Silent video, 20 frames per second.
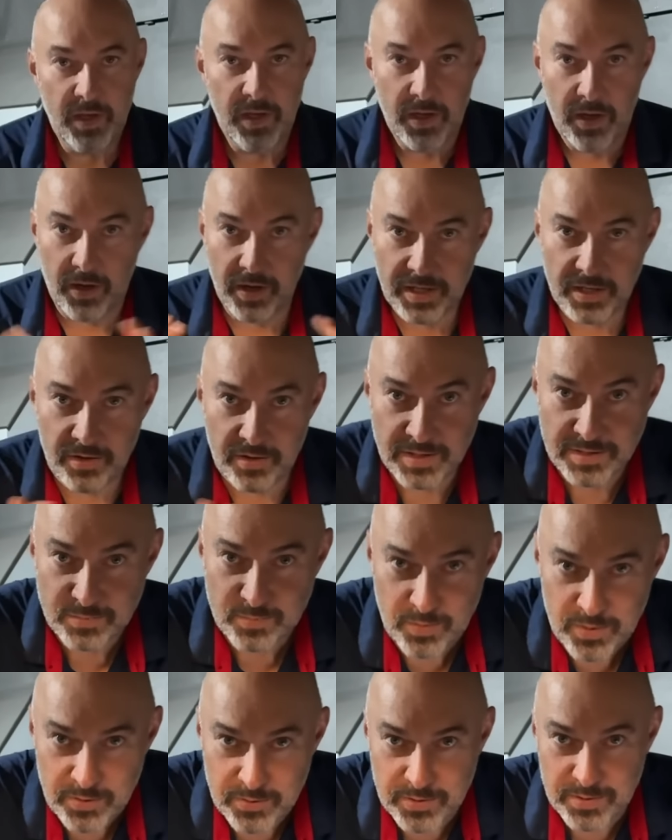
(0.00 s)
Hi guys,
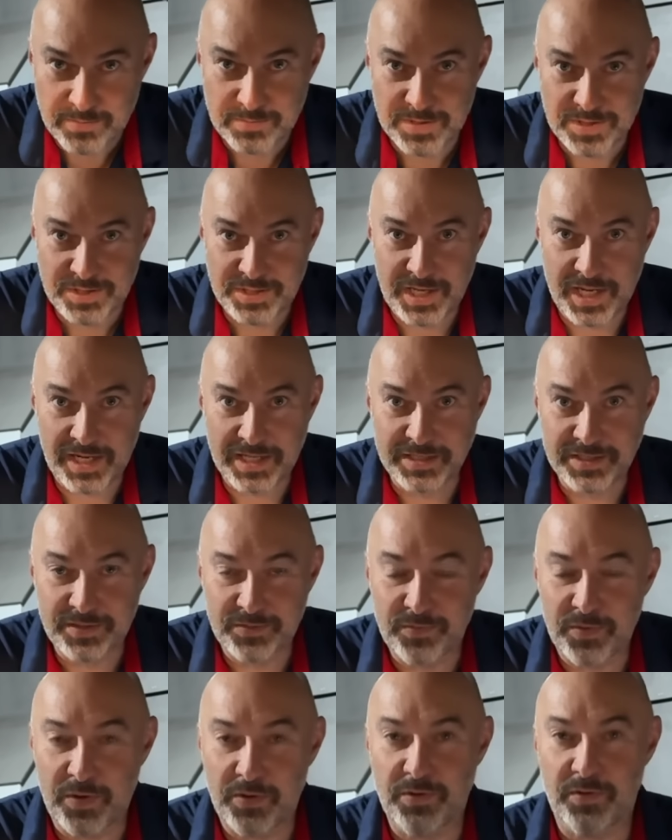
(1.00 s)
welcome to Challenge the
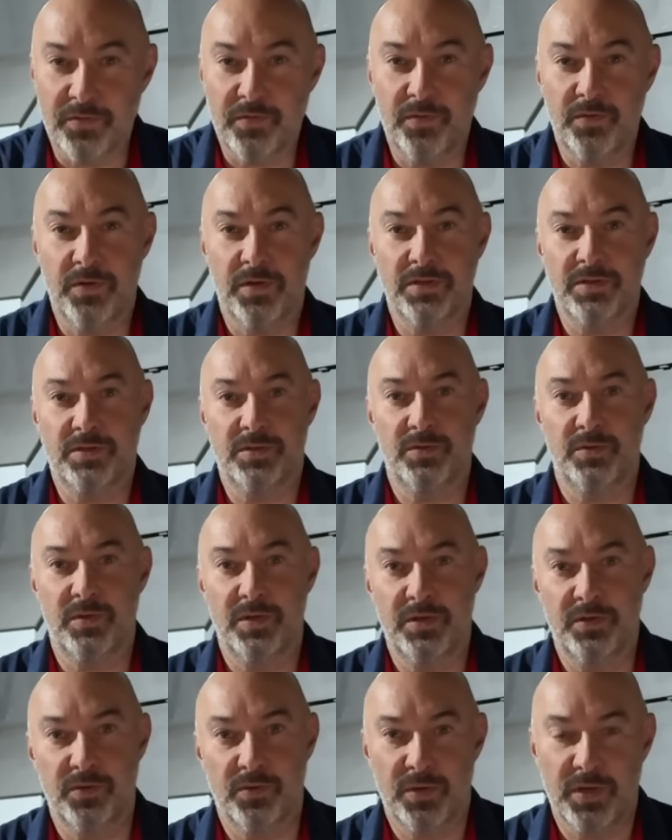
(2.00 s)
Road. I thought I'd do a
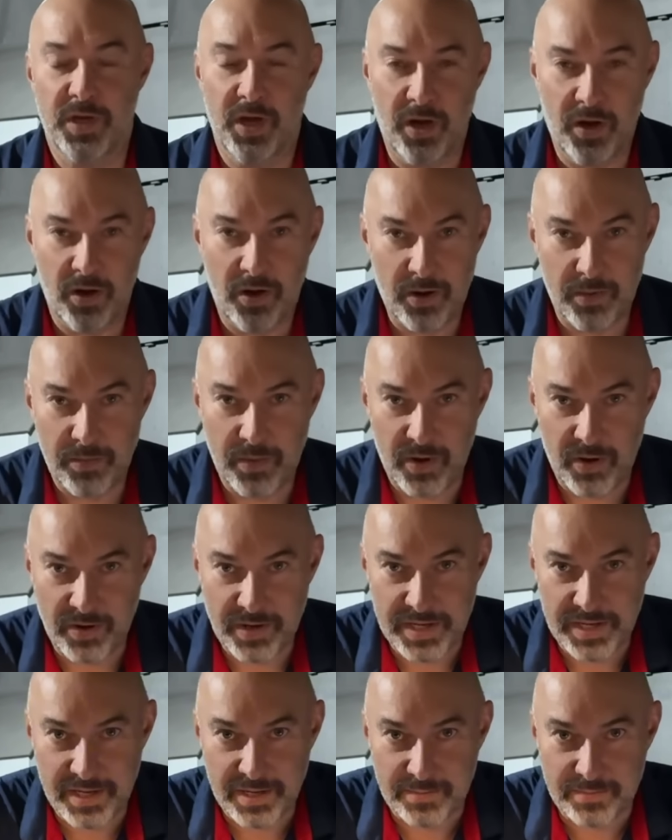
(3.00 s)
little car
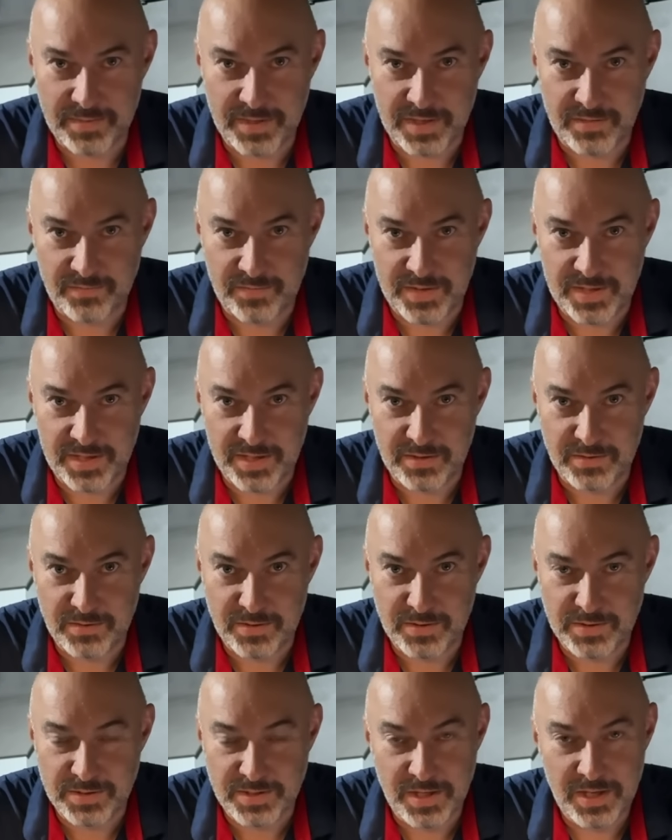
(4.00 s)
market update video
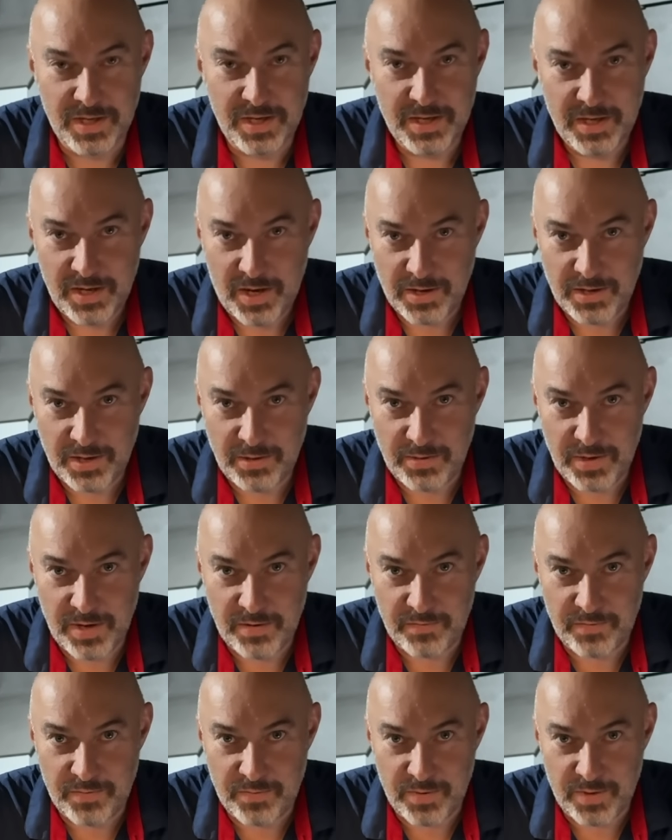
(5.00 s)
because I know
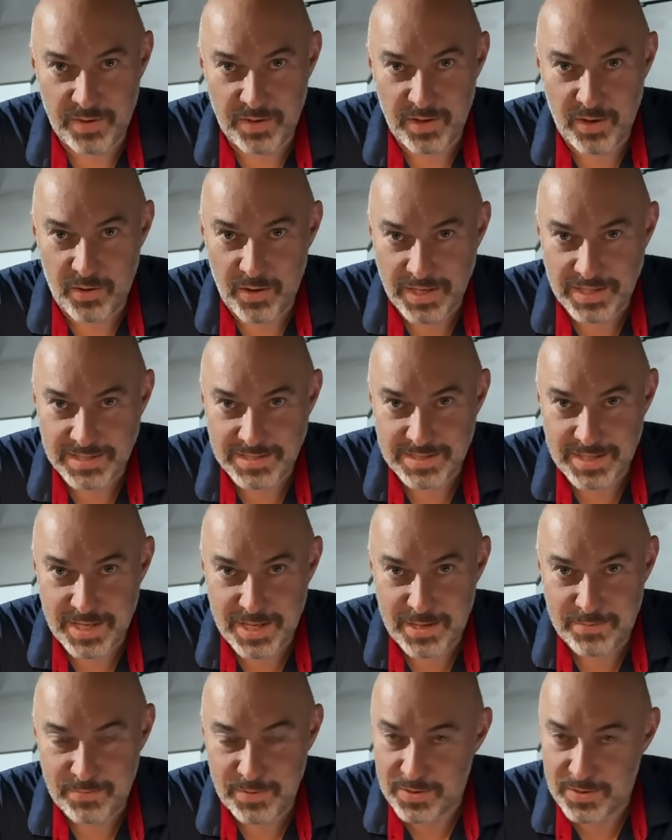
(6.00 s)
everyone likes them.